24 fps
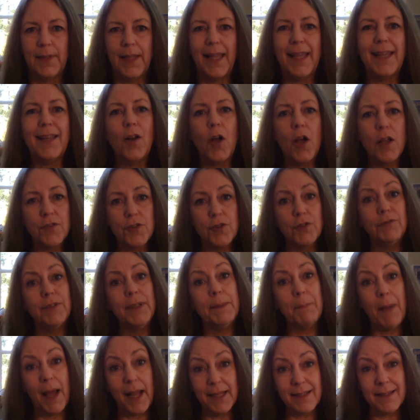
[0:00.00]
It also
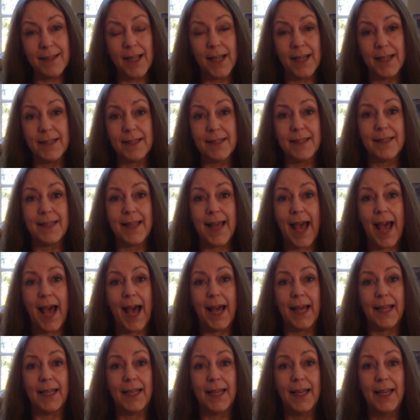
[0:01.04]
reminds us
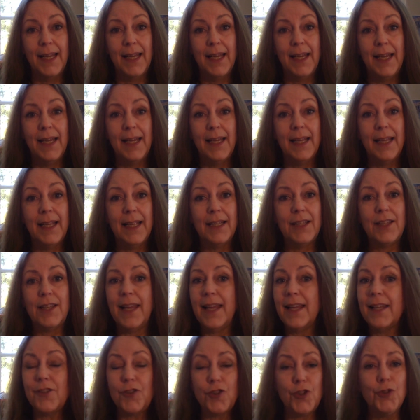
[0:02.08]
that
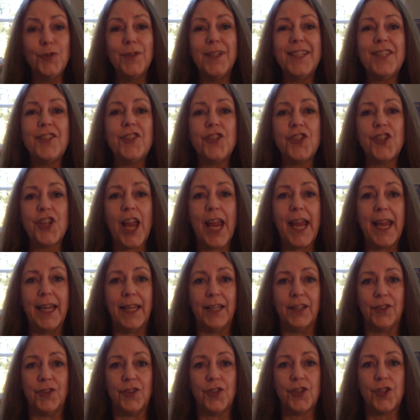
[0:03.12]
histories
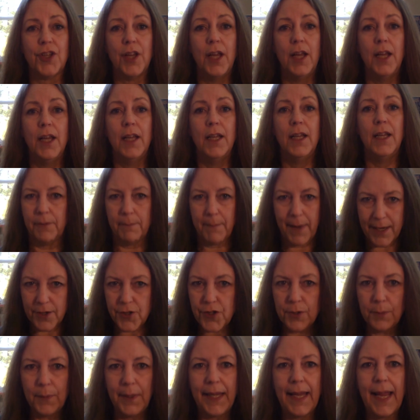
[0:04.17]
change.
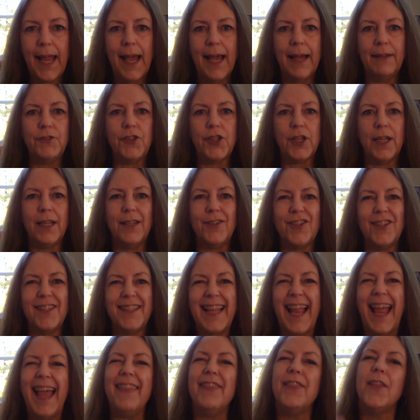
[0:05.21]
Information we have changes,
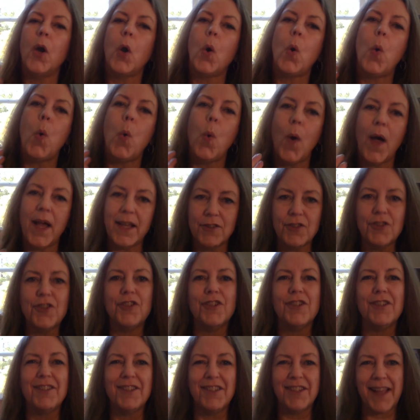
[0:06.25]
and the
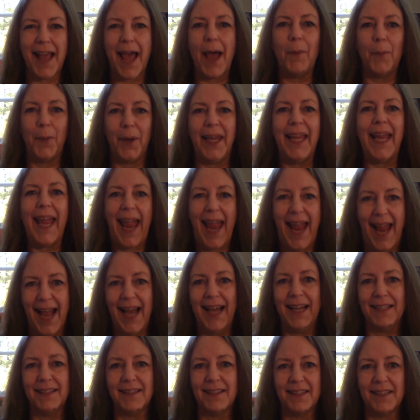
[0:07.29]
questions that we
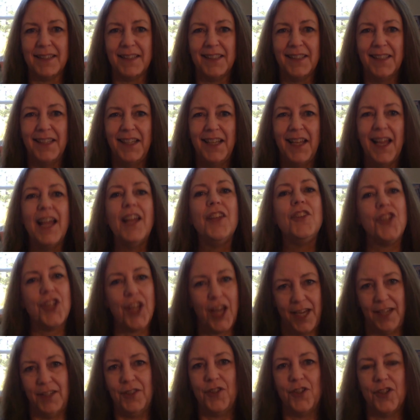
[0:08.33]
ask
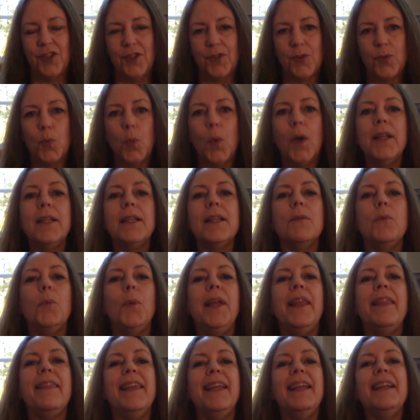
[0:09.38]
changes. What
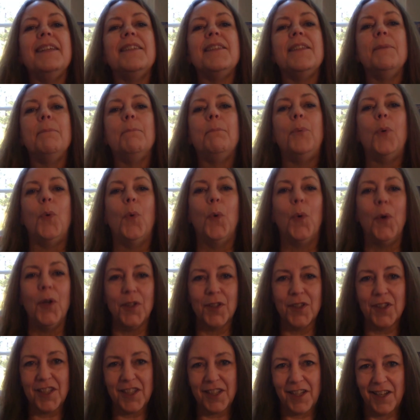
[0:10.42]
we think is
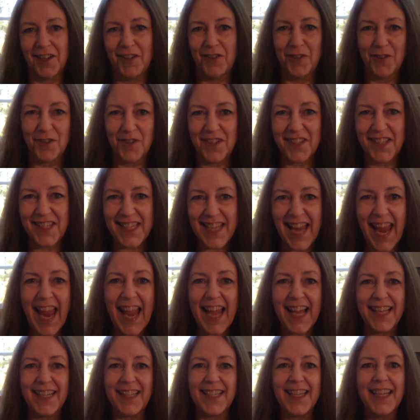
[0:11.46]
important to
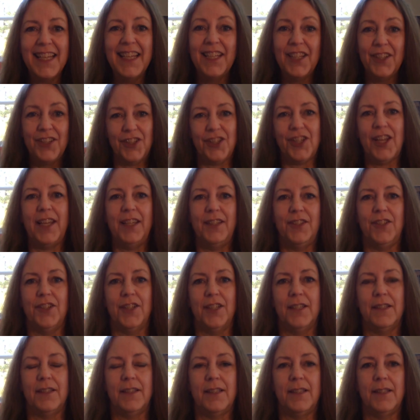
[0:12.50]
understand
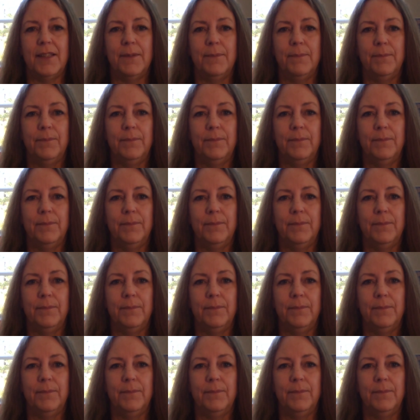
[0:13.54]
changes.